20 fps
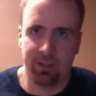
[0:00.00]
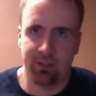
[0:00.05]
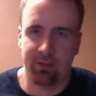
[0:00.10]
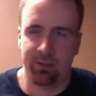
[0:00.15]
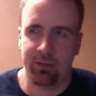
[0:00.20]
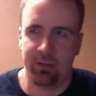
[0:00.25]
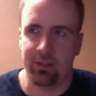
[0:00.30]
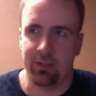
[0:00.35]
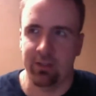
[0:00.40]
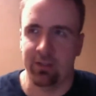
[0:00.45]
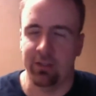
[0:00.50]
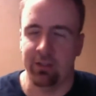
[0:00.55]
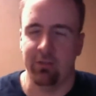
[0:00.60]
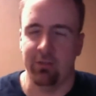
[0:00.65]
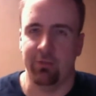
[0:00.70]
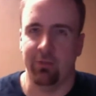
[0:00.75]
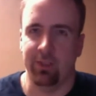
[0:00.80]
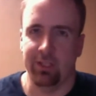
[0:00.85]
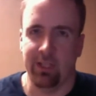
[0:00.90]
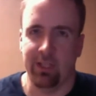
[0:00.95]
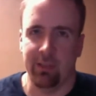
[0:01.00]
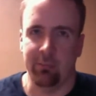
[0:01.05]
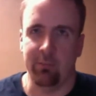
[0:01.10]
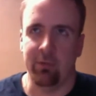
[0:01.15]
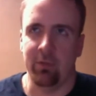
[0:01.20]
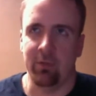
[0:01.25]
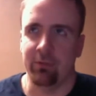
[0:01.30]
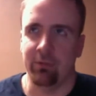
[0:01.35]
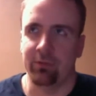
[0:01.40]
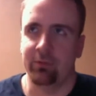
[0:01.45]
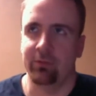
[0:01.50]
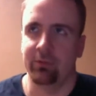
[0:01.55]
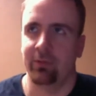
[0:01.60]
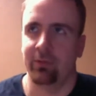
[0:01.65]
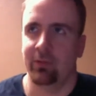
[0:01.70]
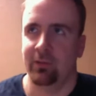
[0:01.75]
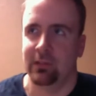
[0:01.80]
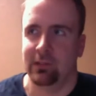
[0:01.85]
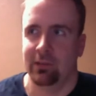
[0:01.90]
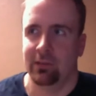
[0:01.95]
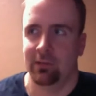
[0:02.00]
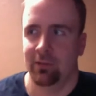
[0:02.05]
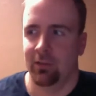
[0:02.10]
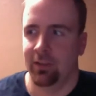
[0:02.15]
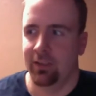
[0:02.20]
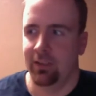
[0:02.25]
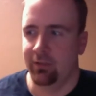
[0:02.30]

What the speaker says: Did you find that move, I don't know,